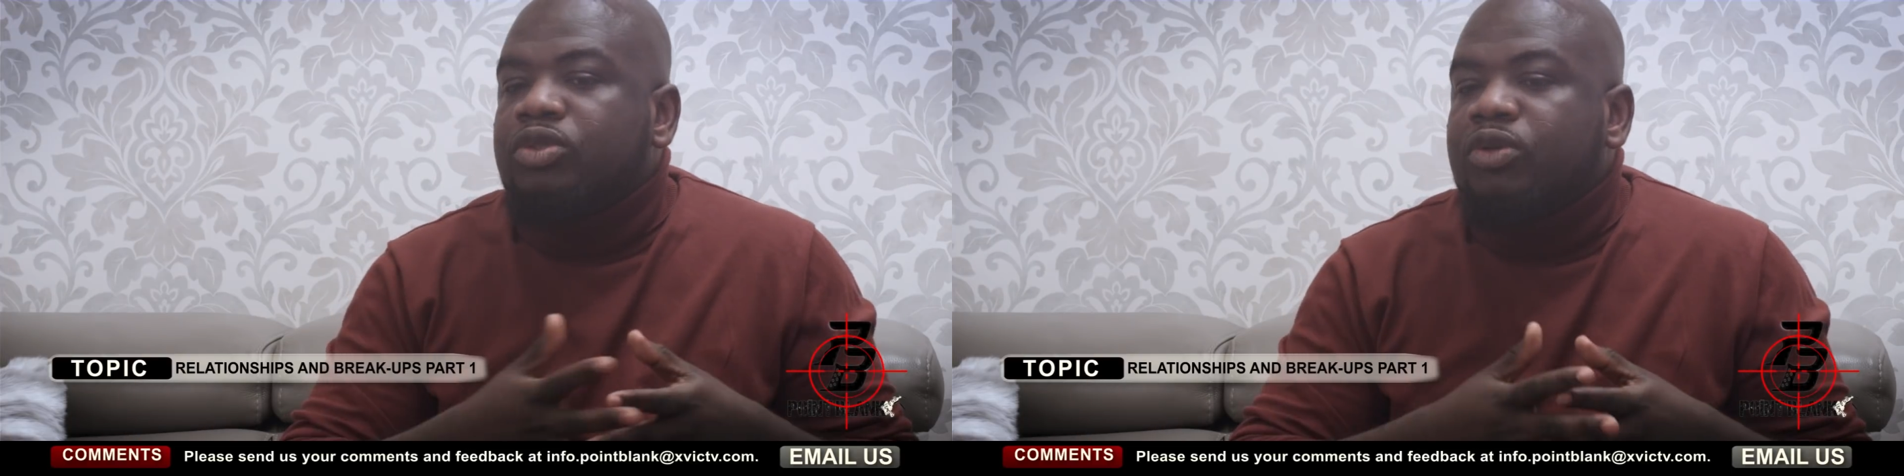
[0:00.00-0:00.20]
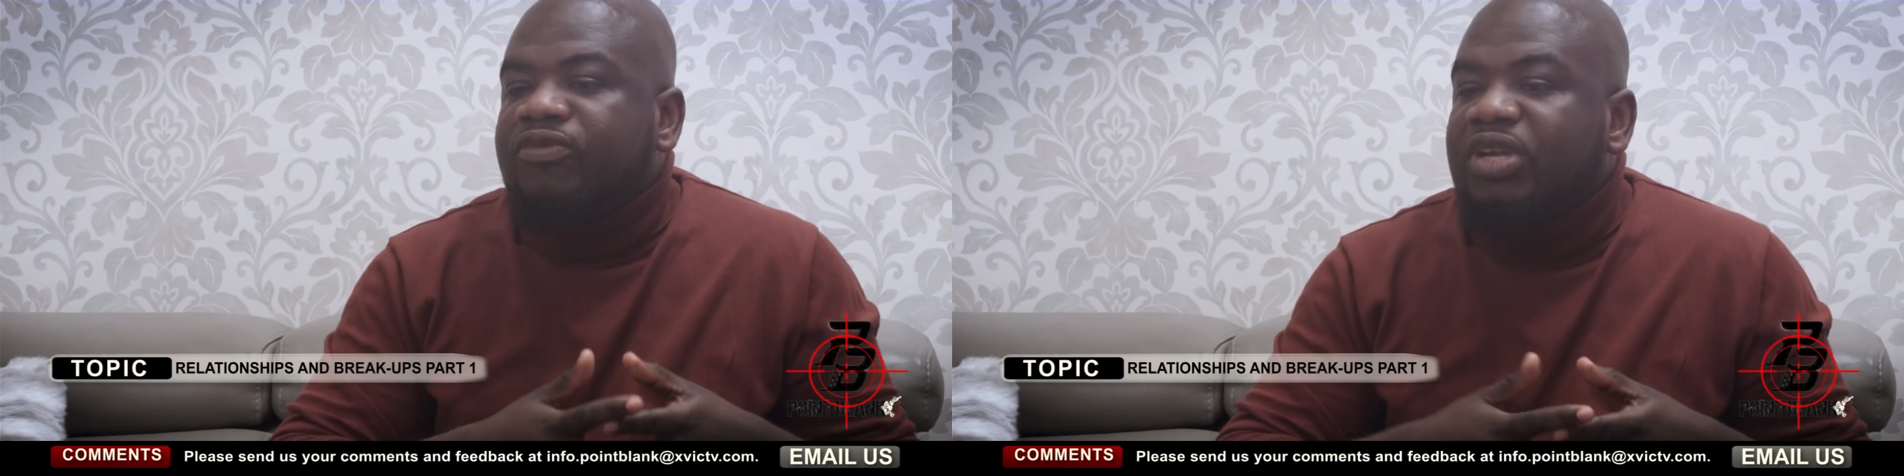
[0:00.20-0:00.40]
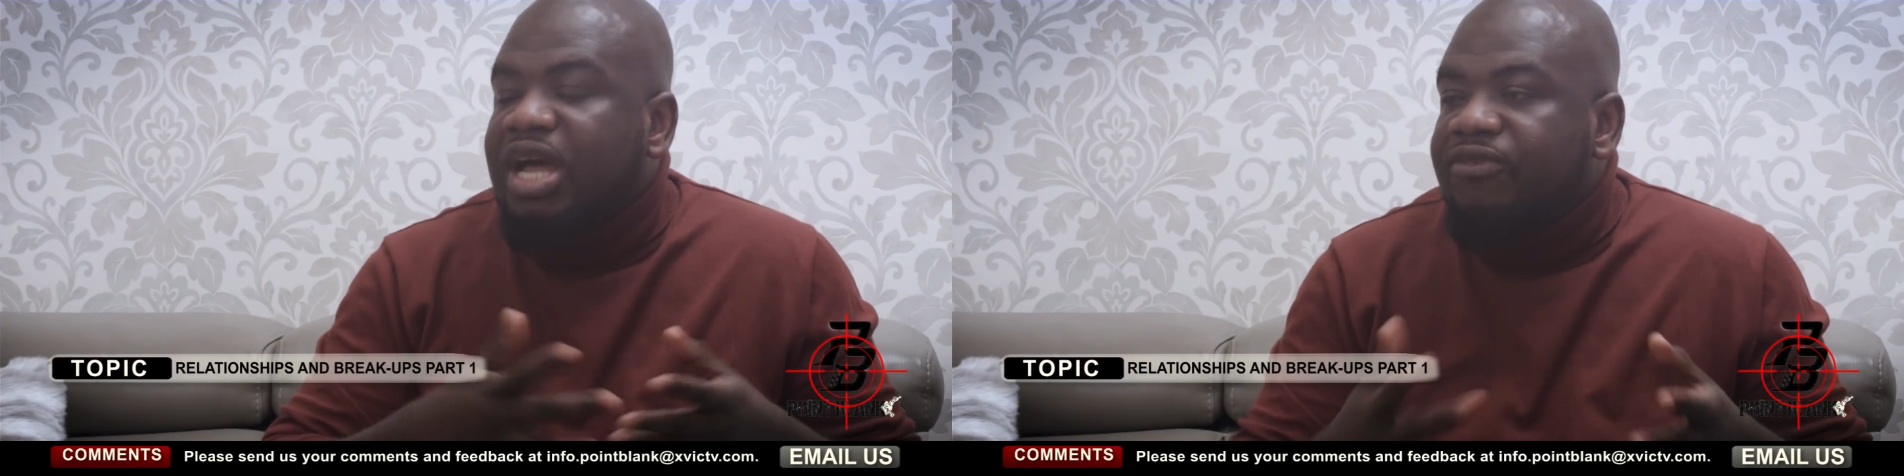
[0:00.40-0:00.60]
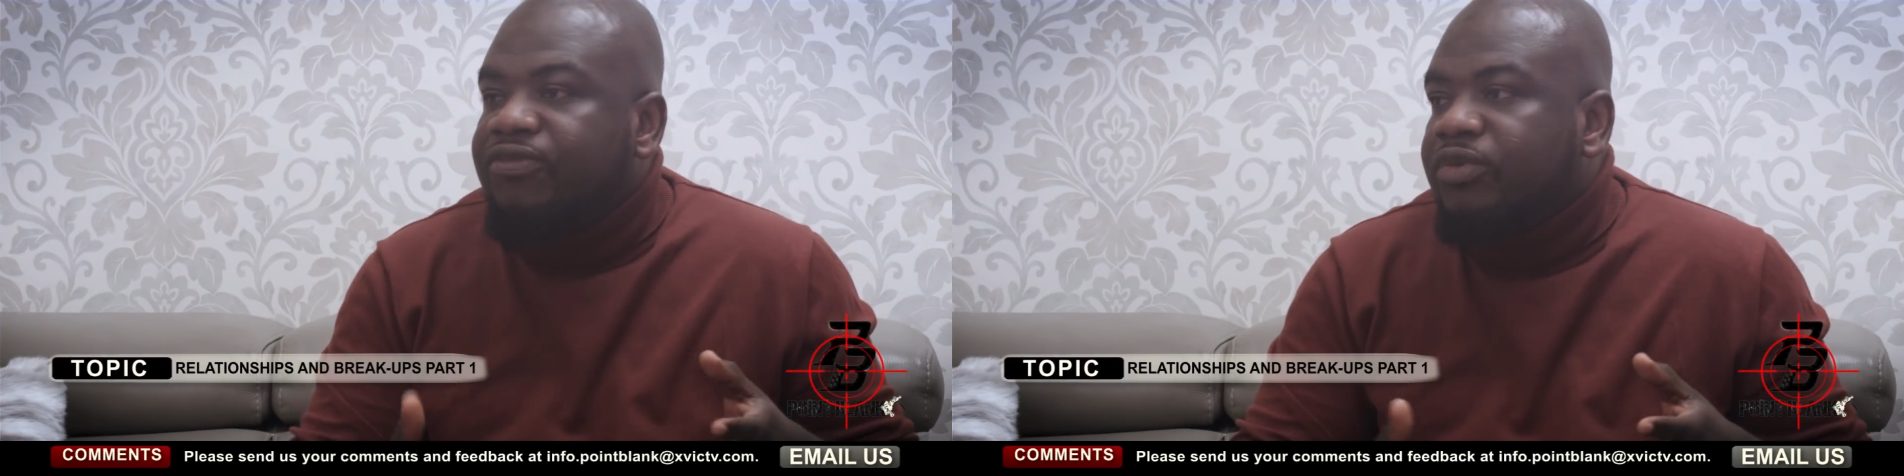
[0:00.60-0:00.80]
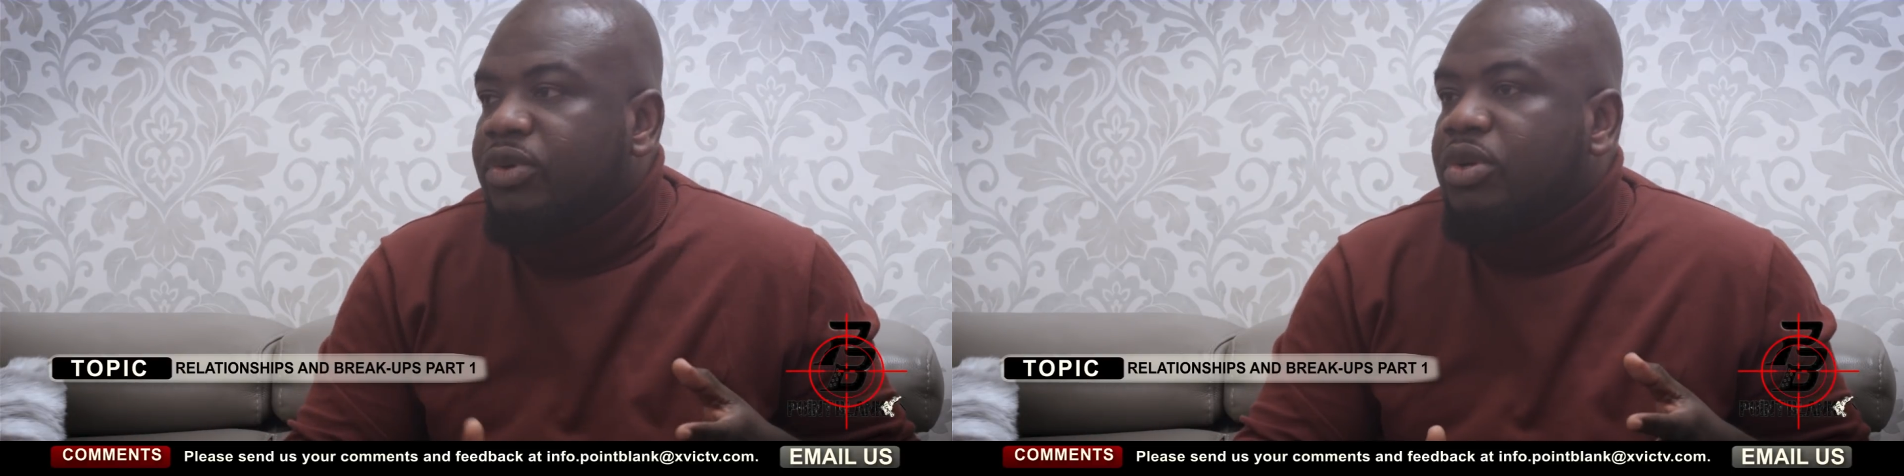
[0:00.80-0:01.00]
of love
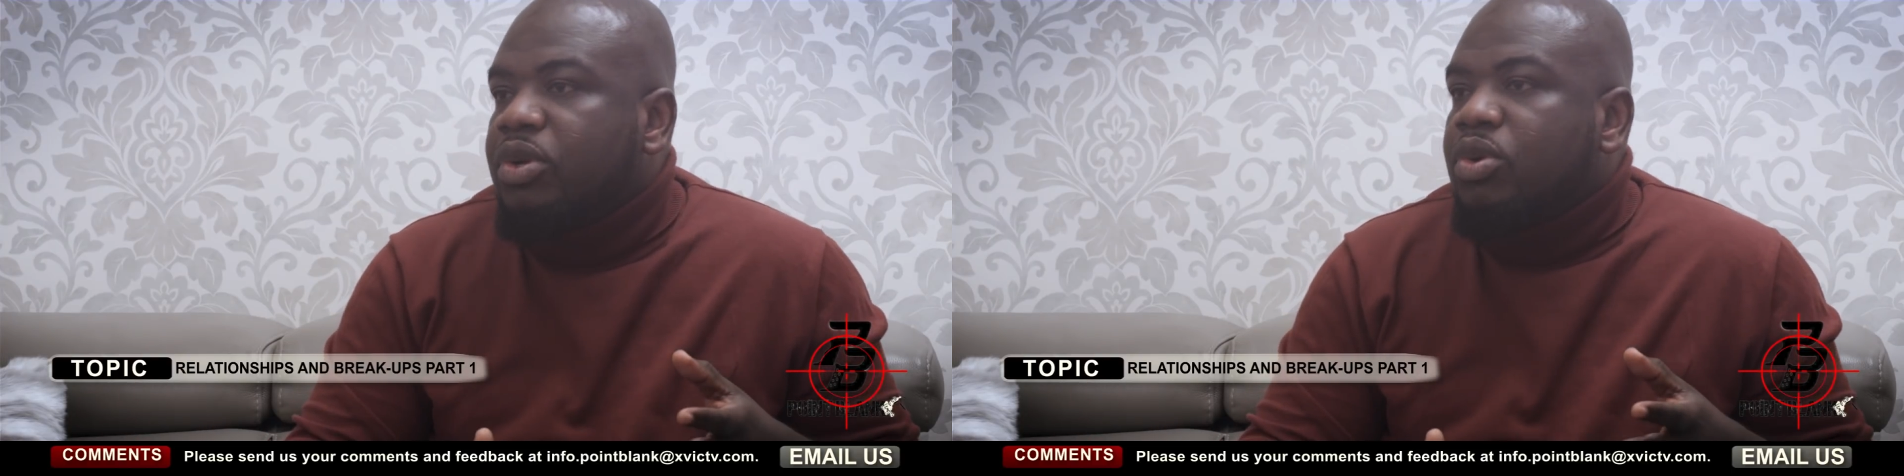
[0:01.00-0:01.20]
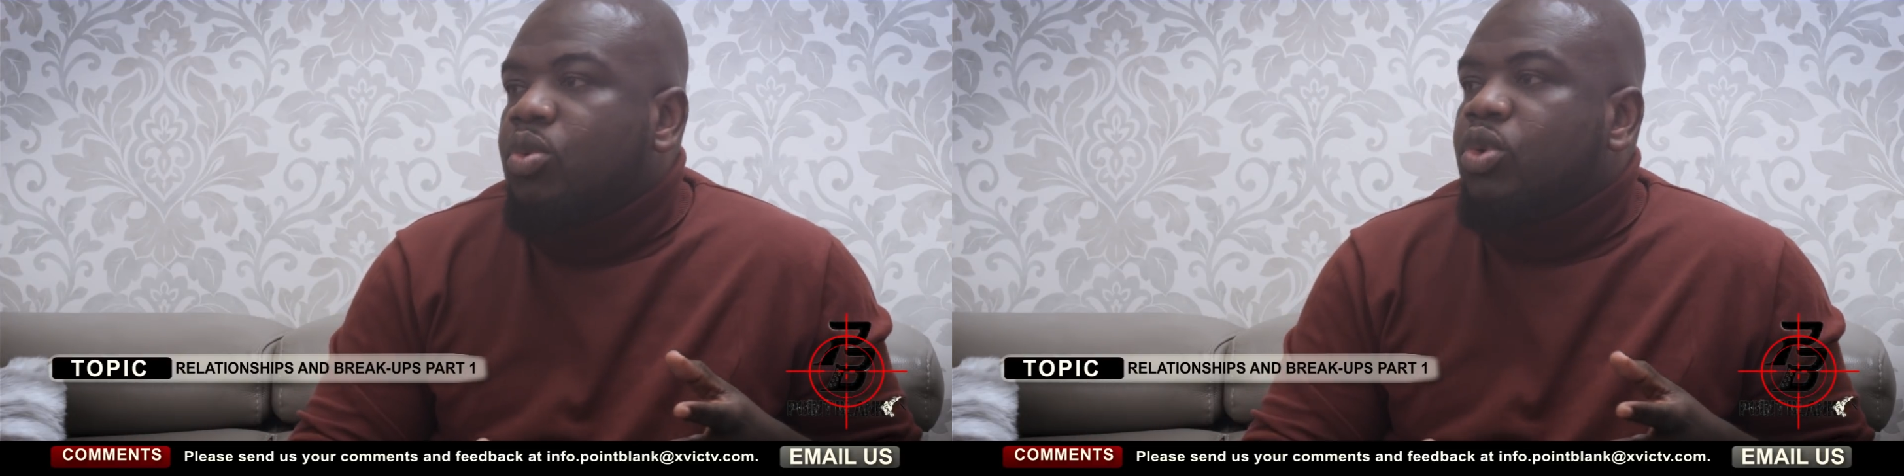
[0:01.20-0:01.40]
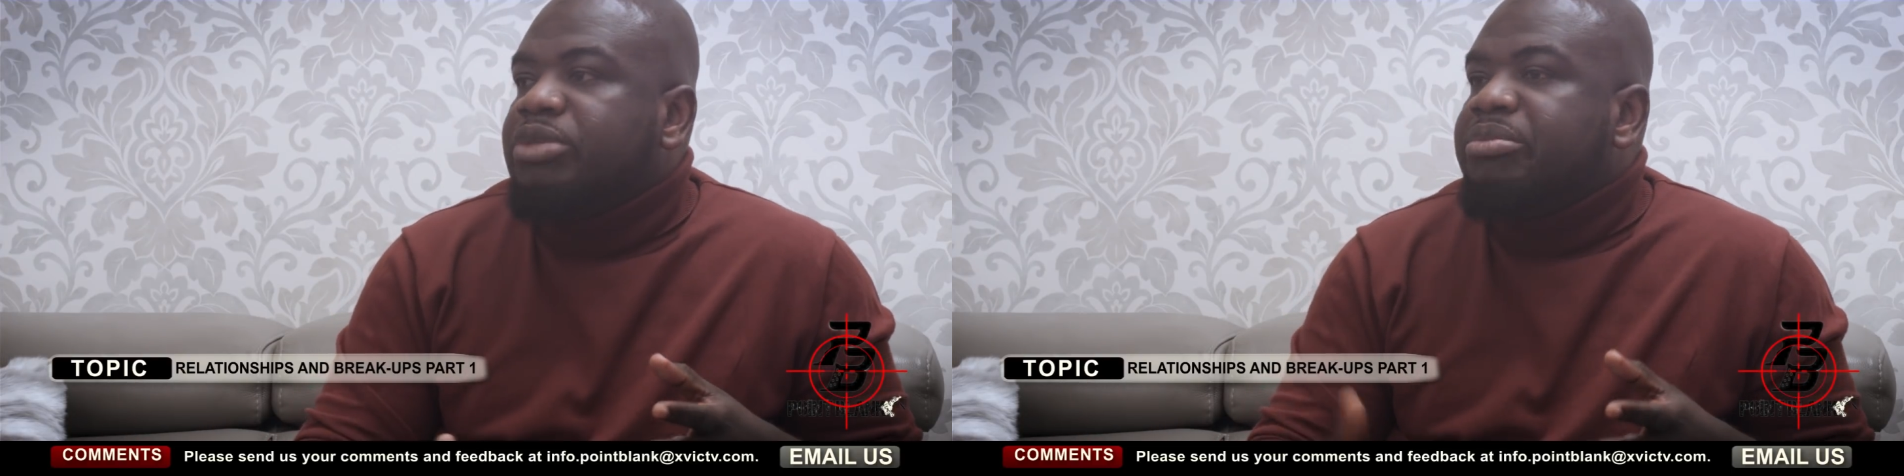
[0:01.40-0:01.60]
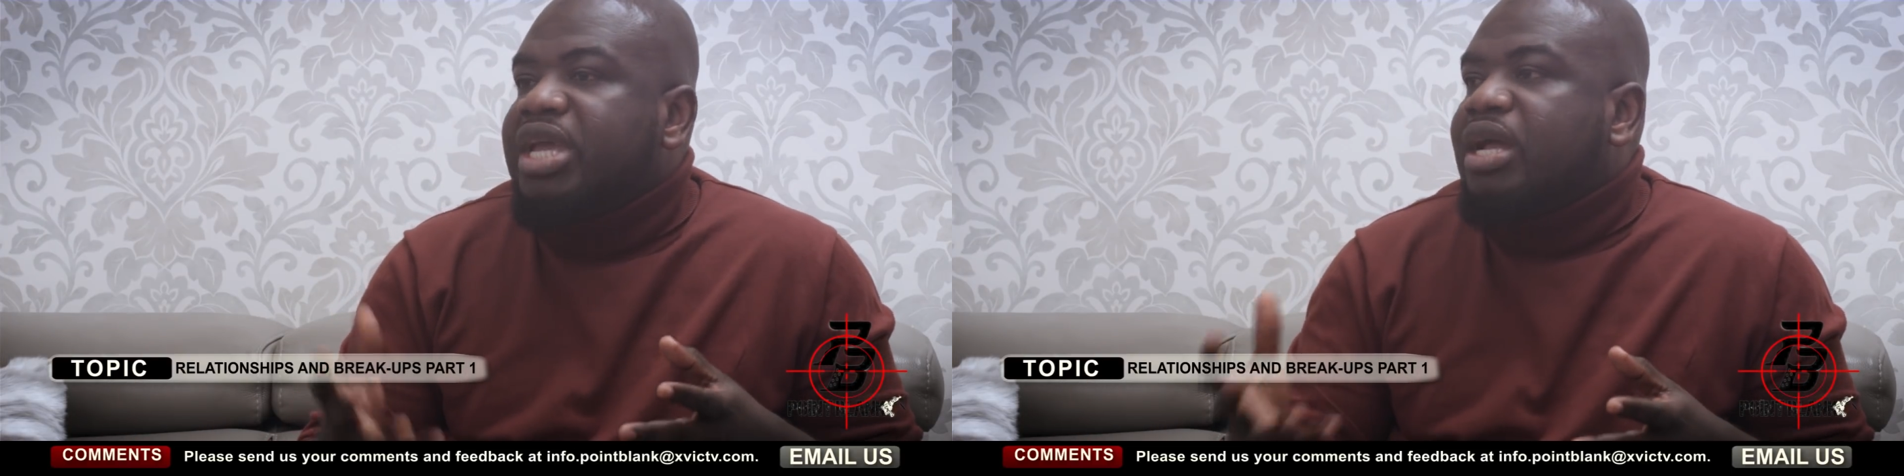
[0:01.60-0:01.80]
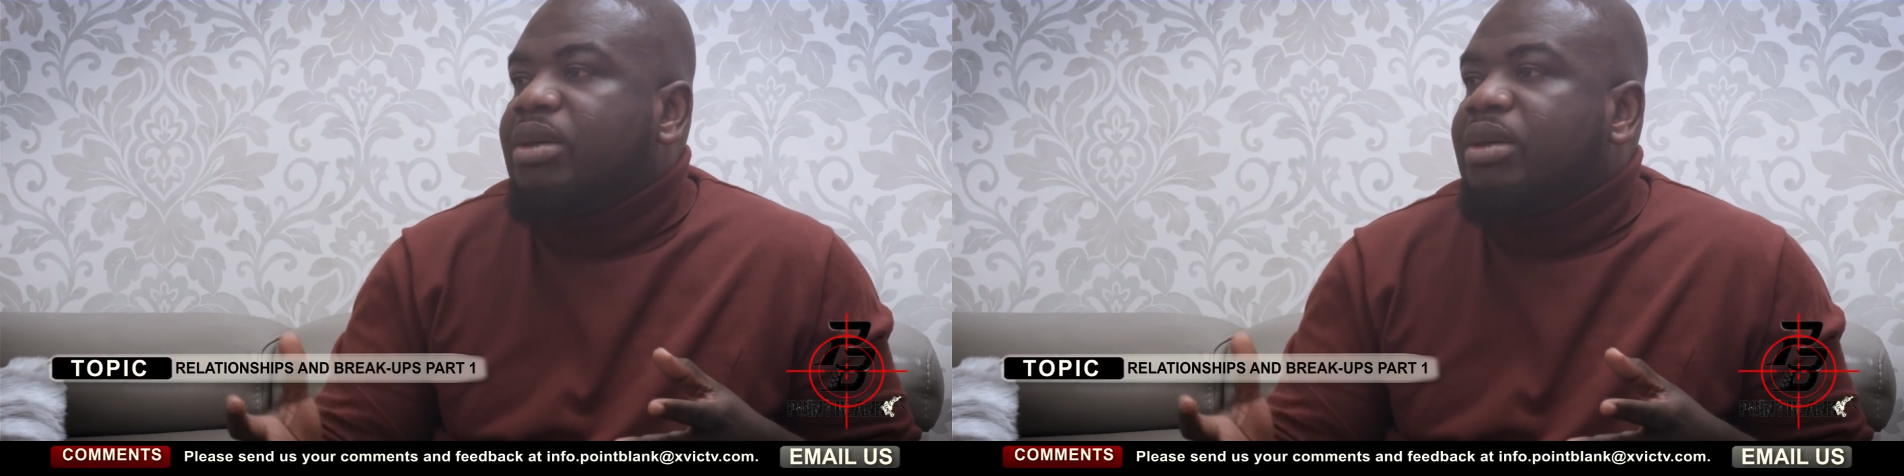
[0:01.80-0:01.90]
would make